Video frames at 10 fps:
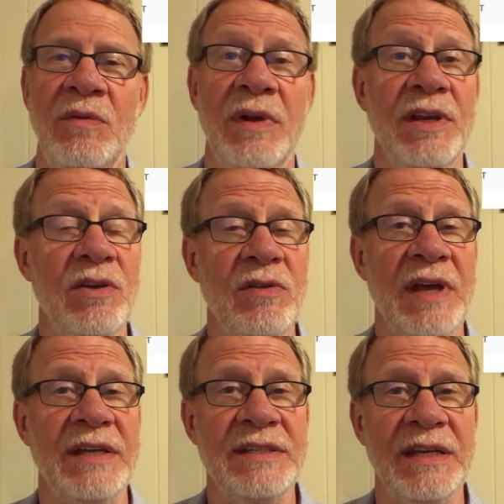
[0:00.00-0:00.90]
When you do
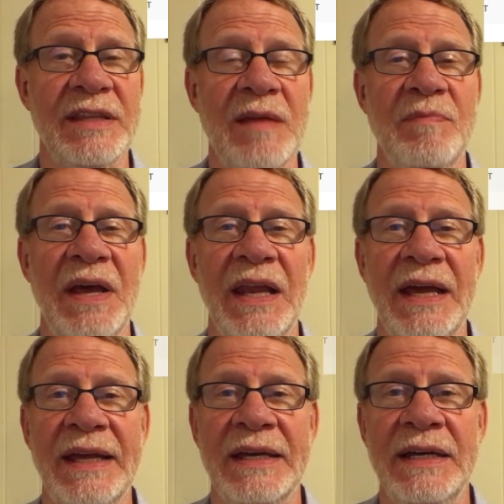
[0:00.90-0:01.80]
that, tick that bell
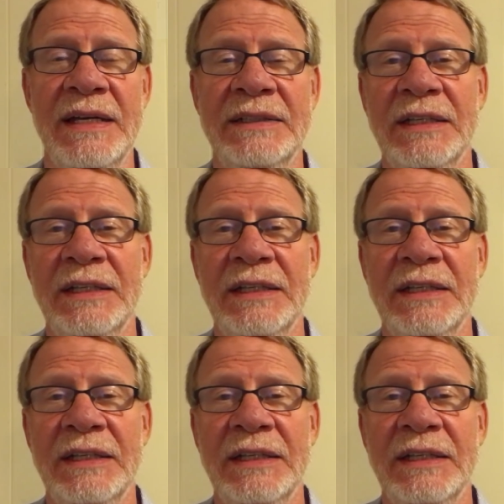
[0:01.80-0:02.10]
icon.